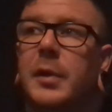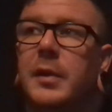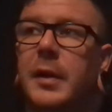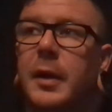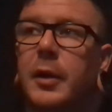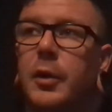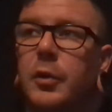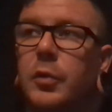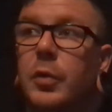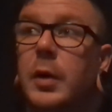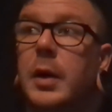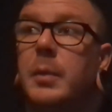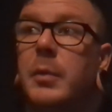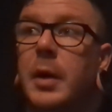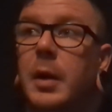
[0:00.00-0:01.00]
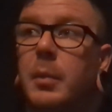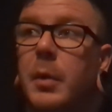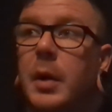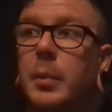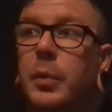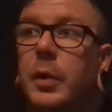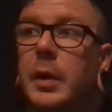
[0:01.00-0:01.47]
I dare to dream that it
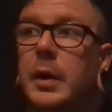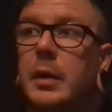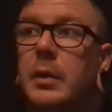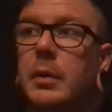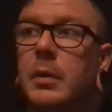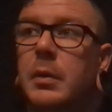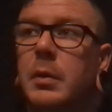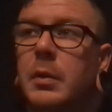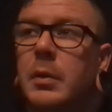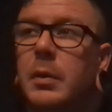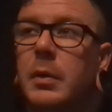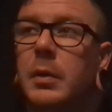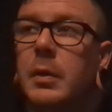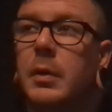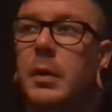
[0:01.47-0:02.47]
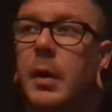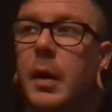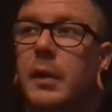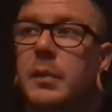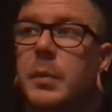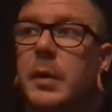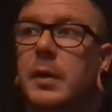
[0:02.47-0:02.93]
might bring
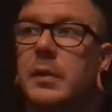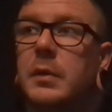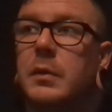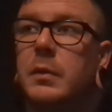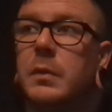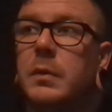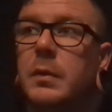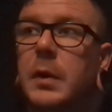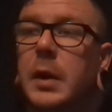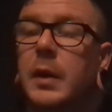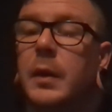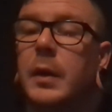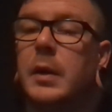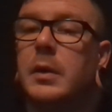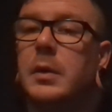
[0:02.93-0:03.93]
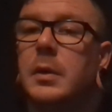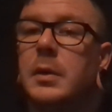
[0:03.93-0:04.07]
aspects of healing.